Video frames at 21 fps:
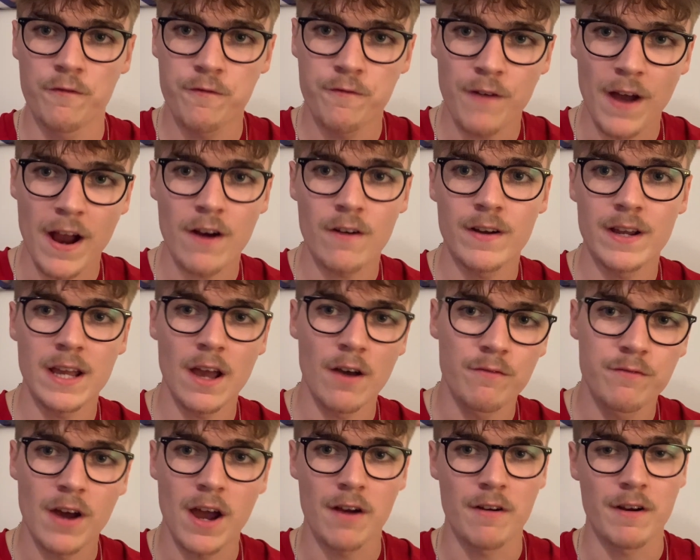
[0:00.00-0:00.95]
very,
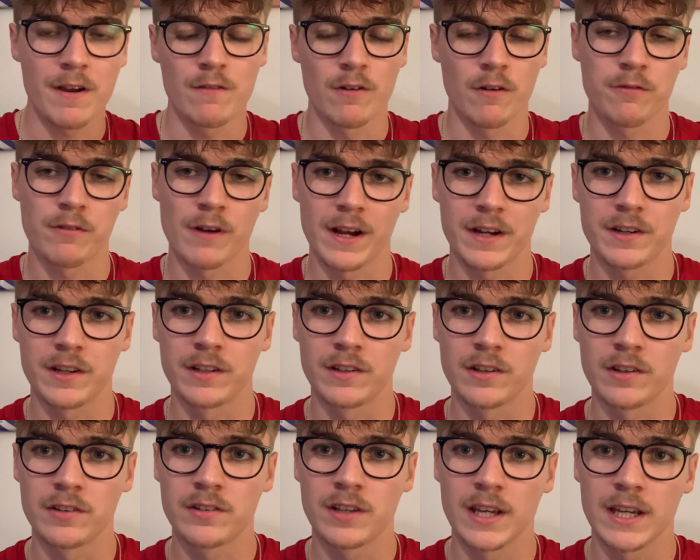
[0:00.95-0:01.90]
very refreshing
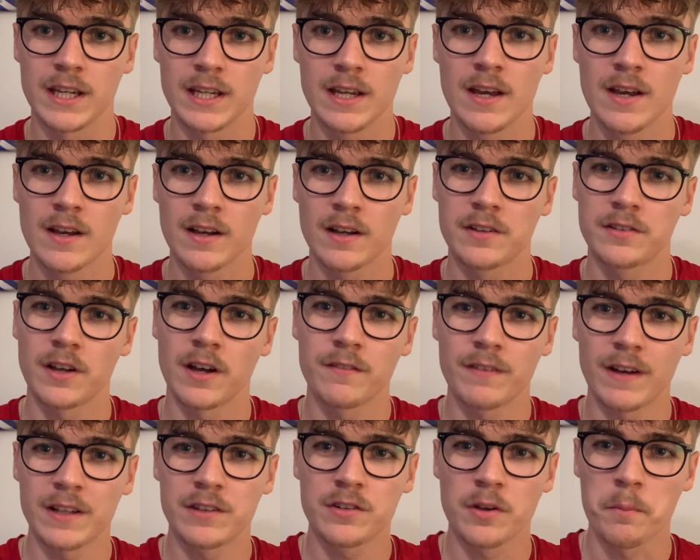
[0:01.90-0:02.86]
to see, because I've
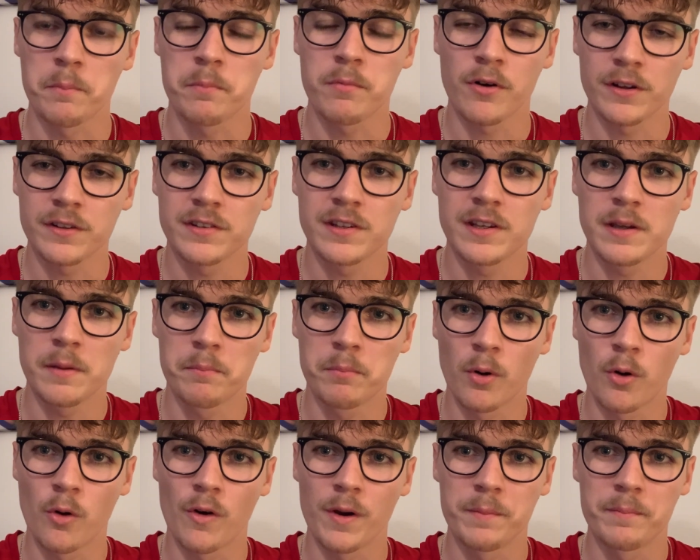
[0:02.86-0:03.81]
had some pretty
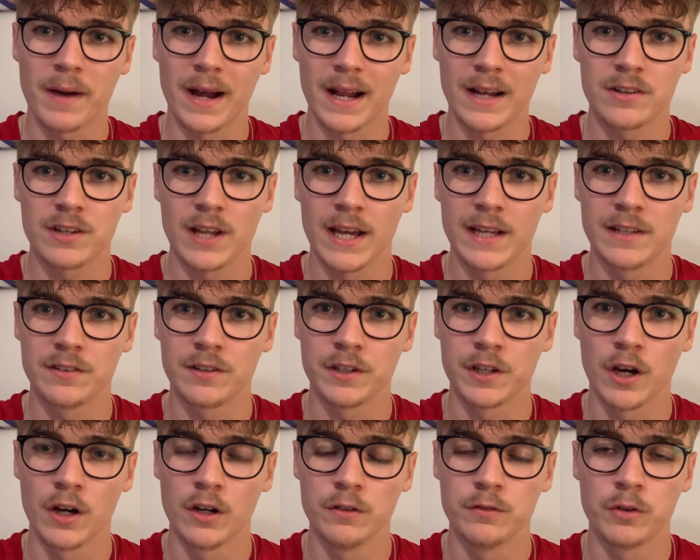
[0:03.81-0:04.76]
boring match days at
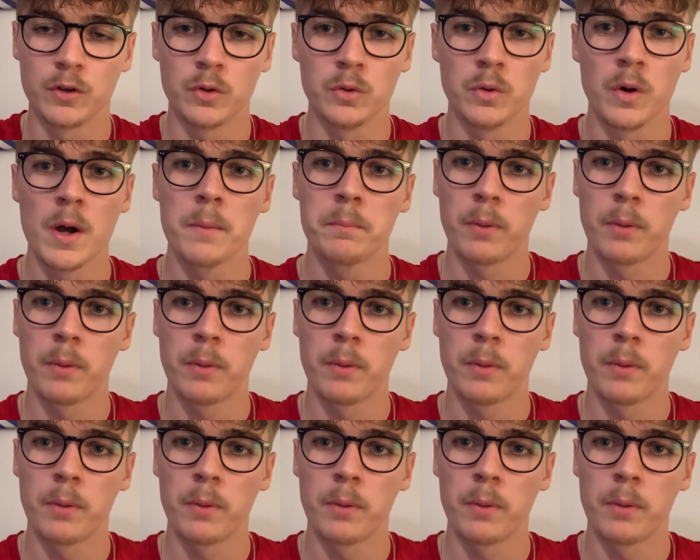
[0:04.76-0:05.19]
Yeovil,